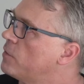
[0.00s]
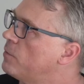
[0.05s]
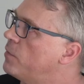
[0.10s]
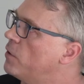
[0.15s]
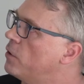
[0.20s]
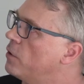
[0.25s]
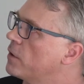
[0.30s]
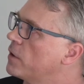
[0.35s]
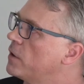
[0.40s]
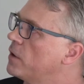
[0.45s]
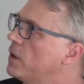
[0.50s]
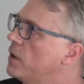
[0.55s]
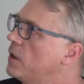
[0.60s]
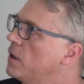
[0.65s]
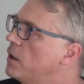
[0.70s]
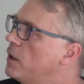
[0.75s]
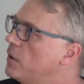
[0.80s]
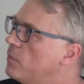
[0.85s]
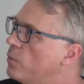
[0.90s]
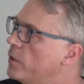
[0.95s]
a book
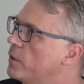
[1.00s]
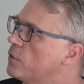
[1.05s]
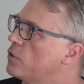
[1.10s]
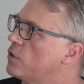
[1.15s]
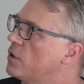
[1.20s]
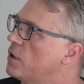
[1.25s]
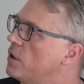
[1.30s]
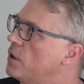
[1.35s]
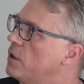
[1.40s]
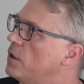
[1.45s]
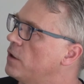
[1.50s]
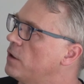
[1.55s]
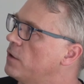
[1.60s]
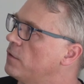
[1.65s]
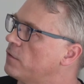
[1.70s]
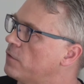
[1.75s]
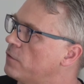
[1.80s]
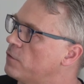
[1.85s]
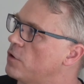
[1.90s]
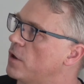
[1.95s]
in which he
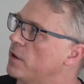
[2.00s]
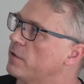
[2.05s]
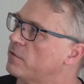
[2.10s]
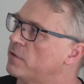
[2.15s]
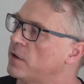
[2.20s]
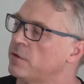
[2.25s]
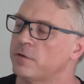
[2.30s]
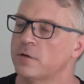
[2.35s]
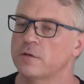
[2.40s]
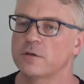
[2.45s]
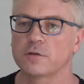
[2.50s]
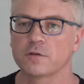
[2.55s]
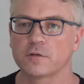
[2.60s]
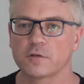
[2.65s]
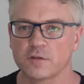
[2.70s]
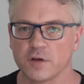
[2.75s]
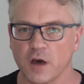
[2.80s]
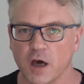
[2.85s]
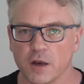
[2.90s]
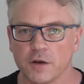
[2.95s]
suggested that the
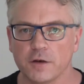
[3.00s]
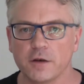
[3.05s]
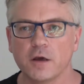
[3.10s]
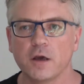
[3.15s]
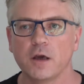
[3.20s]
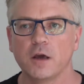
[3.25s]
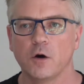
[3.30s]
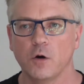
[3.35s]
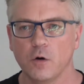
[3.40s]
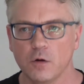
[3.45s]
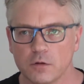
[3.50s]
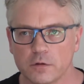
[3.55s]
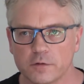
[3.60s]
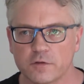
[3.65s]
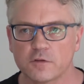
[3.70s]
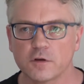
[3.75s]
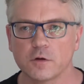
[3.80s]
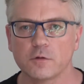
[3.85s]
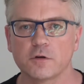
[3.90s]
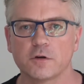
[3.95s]
sun
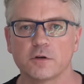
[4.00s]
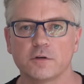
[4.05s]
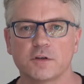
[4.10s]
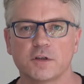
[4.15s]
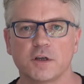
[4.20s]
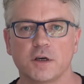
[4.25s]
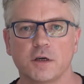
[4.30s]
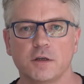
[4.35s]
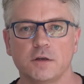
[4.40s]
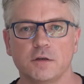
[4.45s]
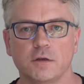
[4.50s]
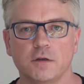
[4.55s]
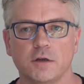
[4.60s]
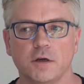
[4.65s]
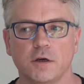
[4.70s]
also contained